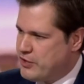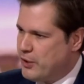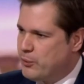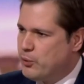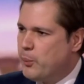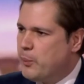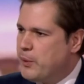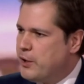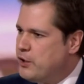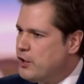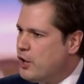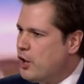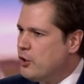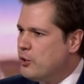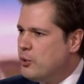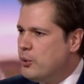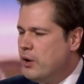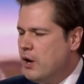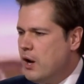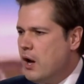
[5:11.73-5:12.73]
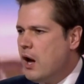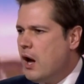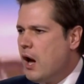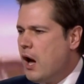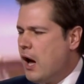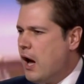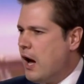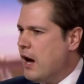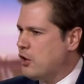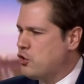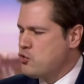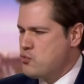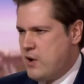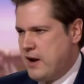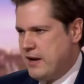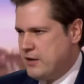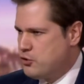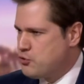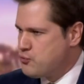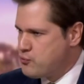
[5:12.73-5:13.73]
There will be no
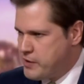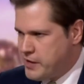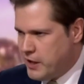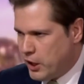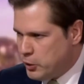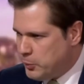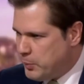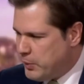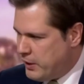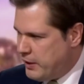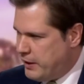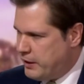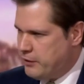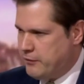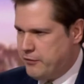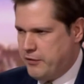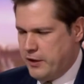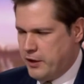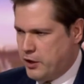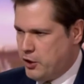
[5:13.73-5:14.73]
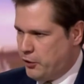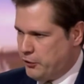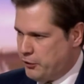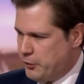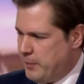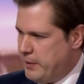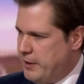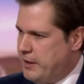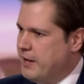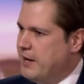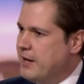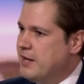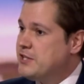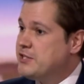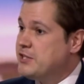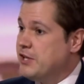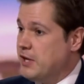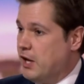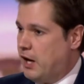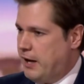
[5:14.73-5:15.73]
grand reopening of the economy
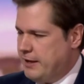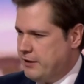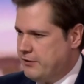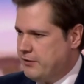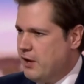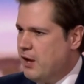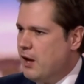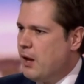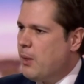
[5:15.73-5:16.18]
tonight.